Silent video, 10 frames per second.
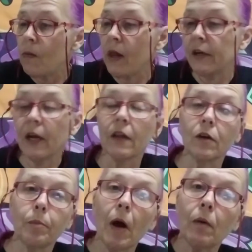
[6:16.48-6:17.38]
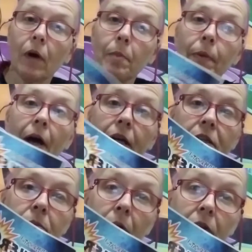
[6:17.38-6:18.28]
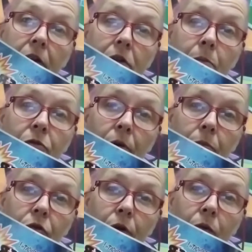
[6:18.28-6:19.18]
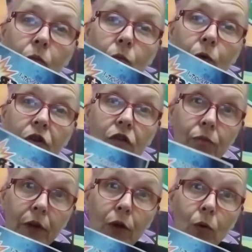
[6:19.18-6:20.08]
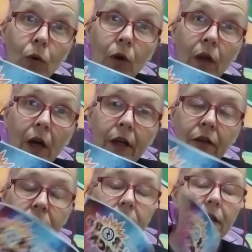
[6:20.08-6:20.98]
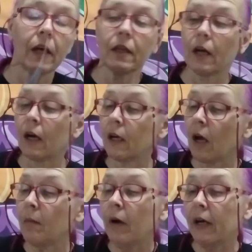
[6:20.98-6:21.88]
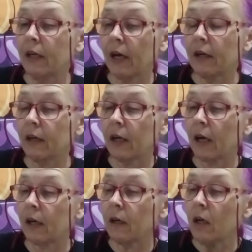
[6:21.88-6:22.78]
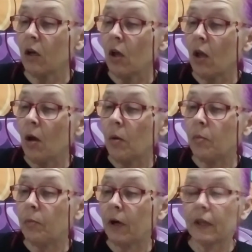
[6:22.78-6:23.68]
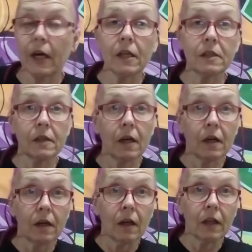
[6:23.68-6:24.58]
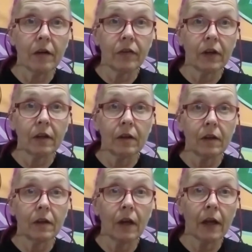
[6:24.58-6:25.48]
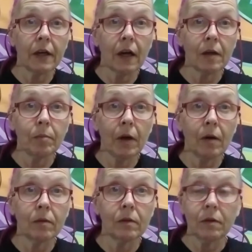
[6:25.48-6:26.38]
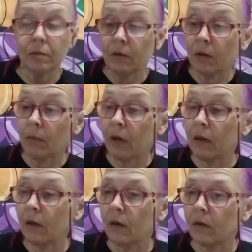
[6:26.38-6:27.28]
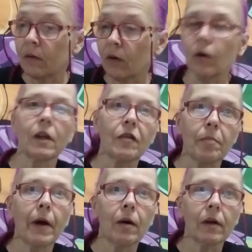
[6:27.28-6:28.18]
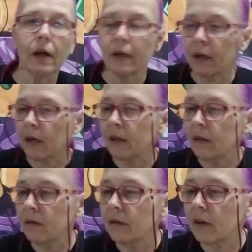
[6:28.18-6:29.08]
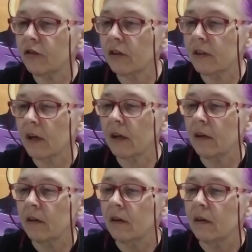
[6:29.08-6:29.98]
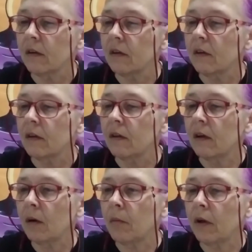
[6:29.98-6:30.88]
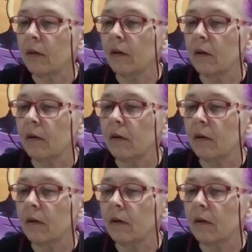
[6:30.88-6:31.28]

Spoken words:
And yeah, their Power Up Pack is a monthly subscription, which is really cool. I used to get that. I might get it again. But that's £11.99 a month, or £11.99, I should say, a month.